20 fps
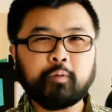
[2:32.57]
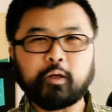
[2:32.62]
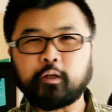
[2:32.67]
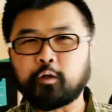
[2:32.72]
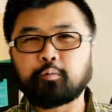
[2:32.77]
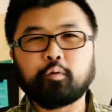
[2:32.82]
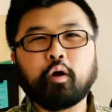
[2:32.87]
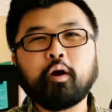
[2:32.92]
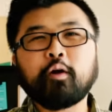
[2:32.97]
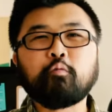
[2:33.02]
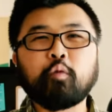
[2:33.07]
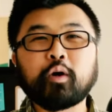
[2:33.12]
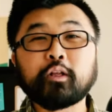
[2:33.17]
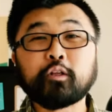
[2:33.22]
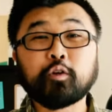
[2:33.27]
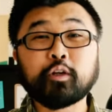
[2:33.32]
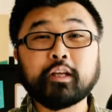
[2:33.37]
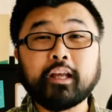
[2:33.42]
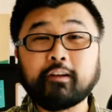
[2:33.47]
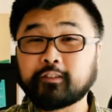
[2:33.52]
Now, you're probably
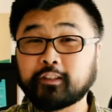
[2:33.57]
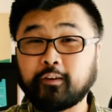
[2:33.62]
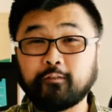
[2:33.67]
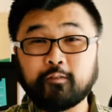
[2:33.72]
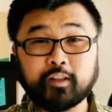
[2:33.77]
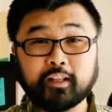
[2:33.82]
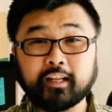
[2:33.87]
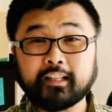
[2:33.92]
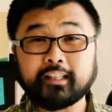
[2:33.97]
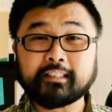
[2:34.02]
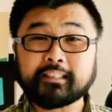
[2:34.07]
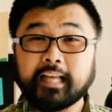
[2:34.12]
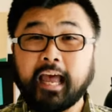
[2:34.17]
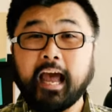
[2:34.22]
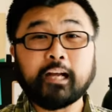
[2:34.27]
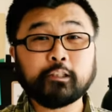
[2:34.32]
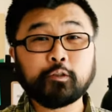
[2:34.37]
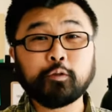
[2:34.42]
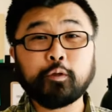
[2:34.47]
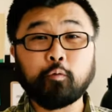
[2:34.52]
wondering if something like this
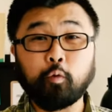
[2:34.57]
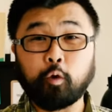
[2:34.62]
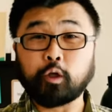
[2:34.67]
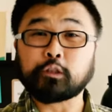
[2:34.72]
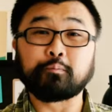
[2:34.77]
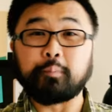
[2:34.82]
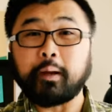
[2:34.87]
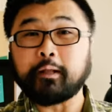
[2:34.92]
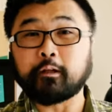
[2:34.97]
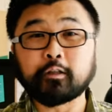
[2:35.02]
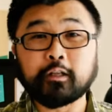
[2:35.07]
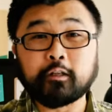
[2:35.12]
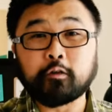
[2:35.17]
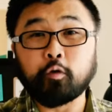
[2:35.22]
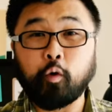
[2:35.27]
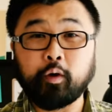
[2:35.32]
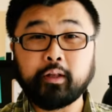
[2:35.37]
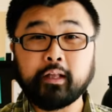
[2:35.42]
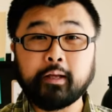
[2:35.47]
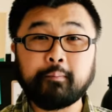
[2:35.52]
actually works better than
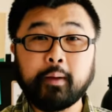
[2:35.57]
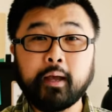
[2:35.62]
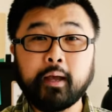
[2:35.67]
toilet